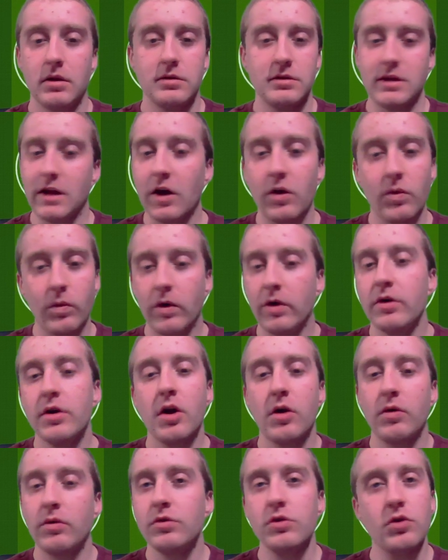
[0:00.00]
There were
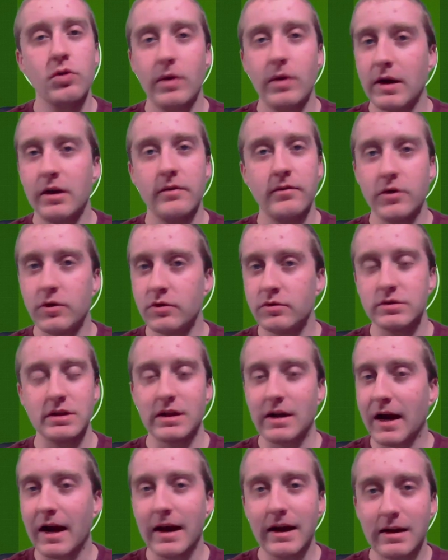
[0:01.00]
no new interviews
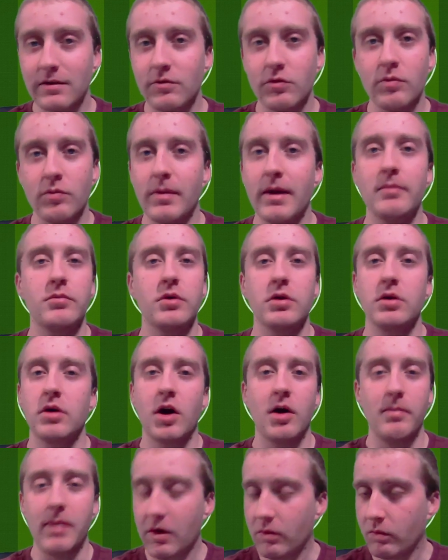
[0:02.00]
that I can remember
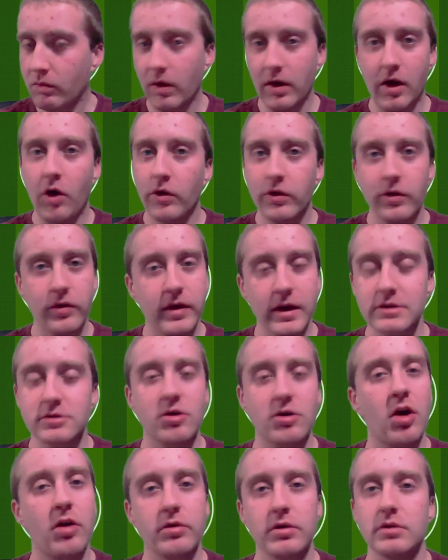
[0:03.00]
about all the things
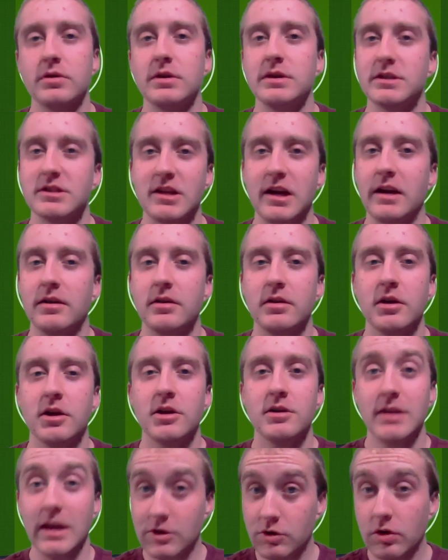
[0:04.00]
Carli Lloyd said.
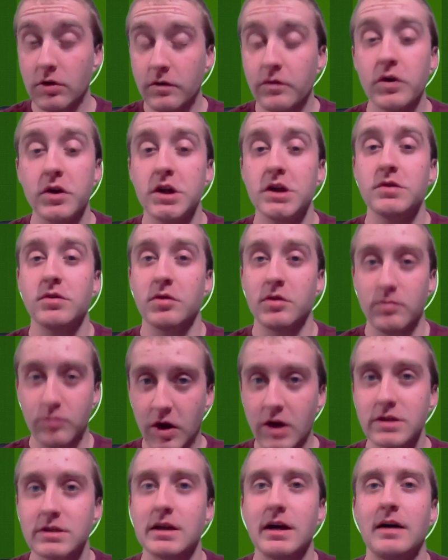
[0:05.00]
They took footage from the
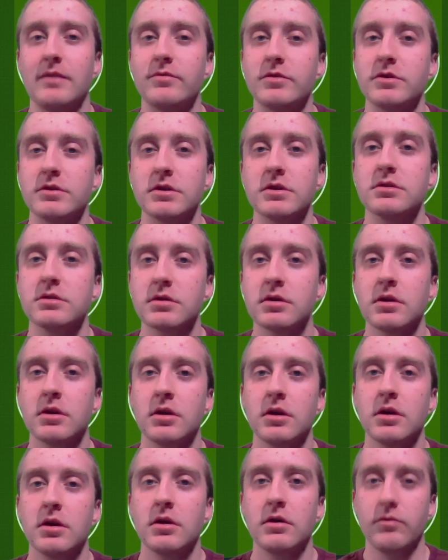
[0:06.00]
press conferences,
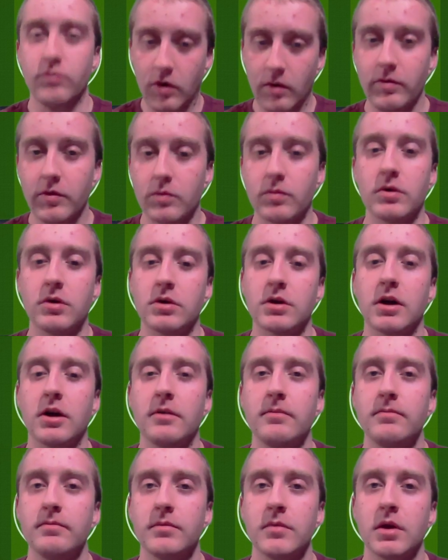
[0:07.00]
from the World
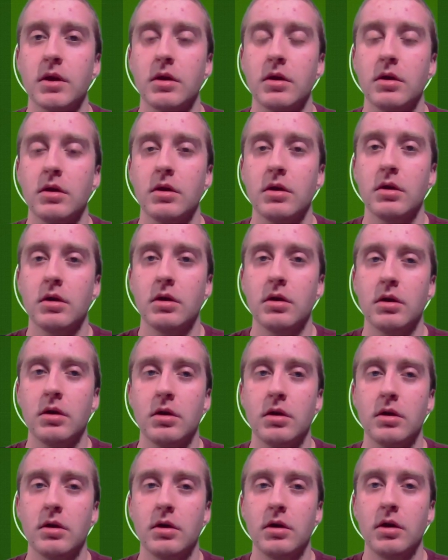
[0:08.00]
Cup,
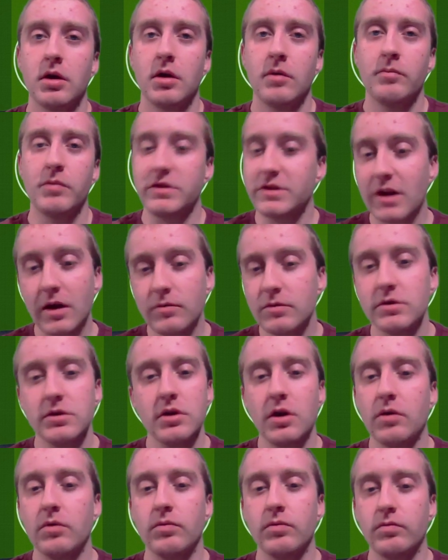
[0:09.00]
but there were
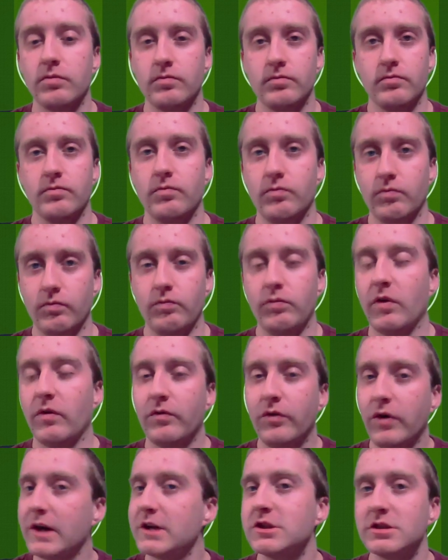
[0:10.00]
no
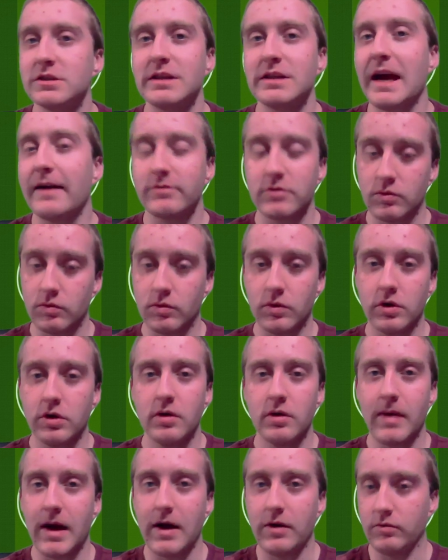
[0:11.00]
reflections afterward
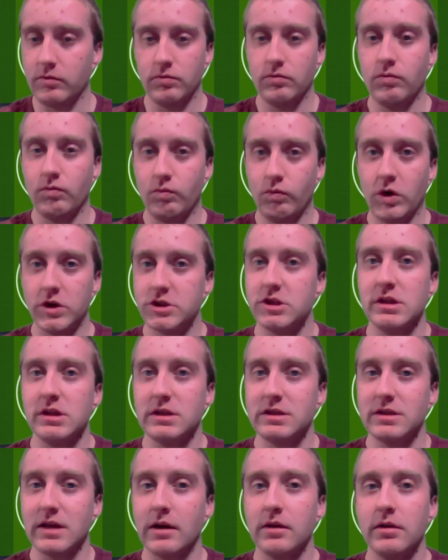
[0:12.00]
about what she
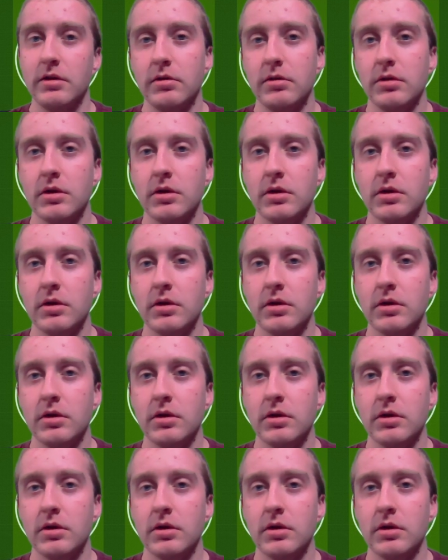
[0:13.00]
said.